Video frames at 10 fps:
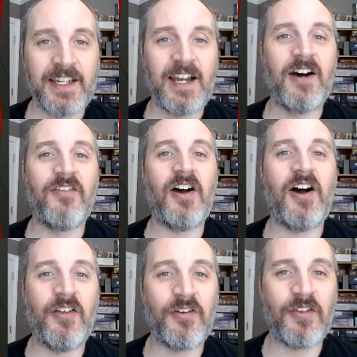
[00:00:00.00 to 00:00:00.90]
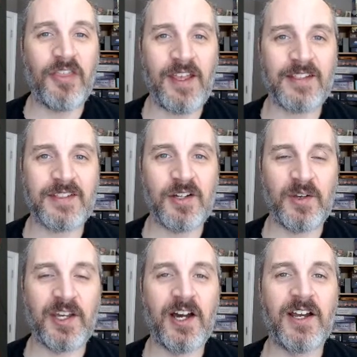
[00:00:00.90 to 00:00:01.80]
of other things
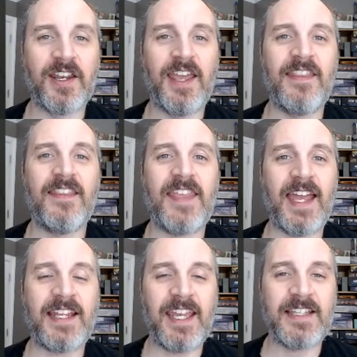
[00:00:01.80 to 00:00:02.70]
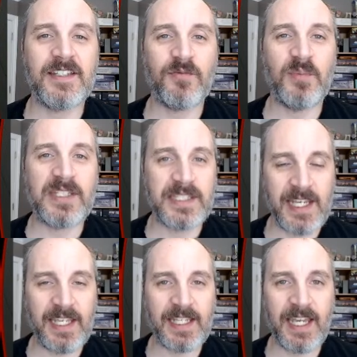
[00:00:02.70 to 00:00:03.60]
going on, and that case of
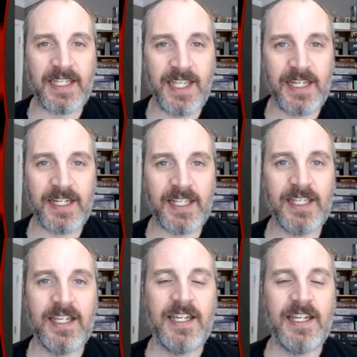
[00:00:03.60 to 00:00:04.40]
mistaken identity